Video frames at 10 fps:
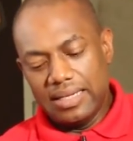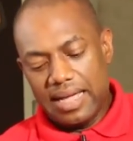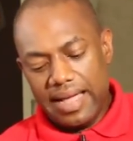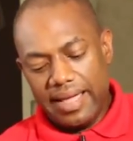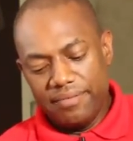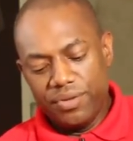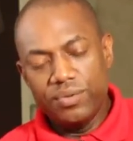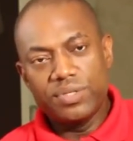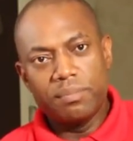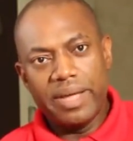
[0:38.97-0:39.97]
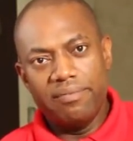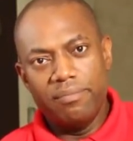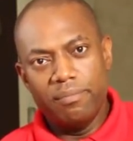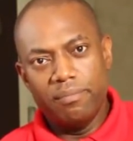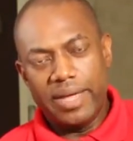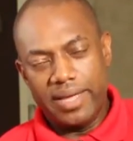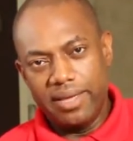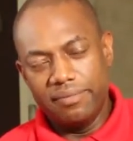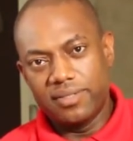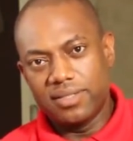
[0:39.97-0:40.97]
I have used my
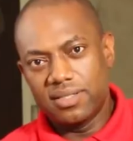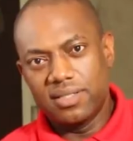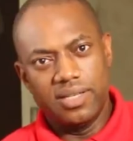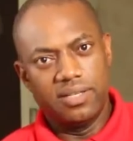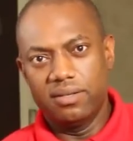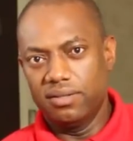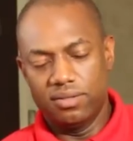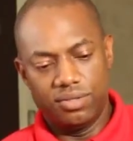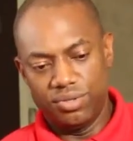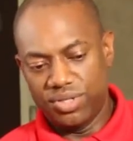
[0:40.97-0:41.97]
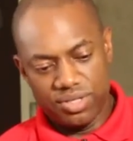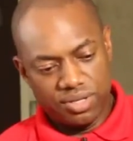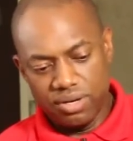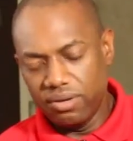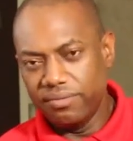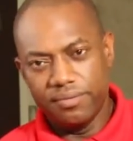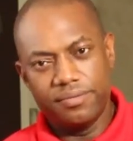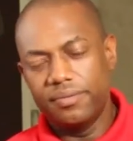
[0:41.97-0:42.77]
gifts in to serve